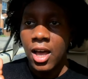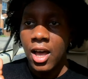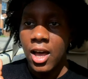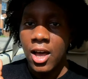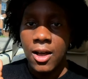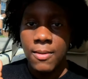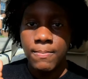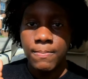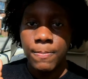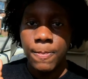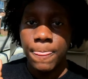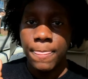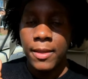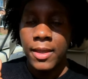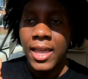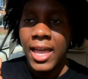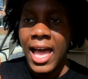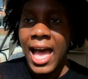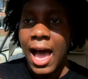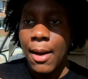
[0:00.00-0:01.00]
how
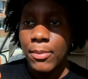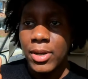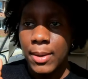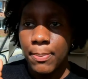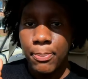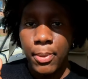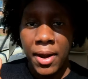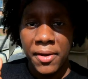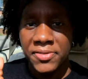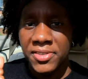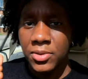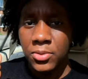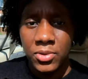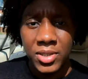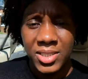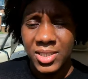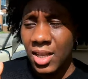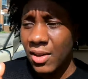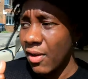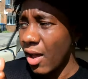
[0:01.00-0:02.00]
many breaths and all
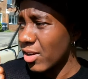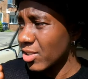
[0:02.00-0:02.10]
this stuff.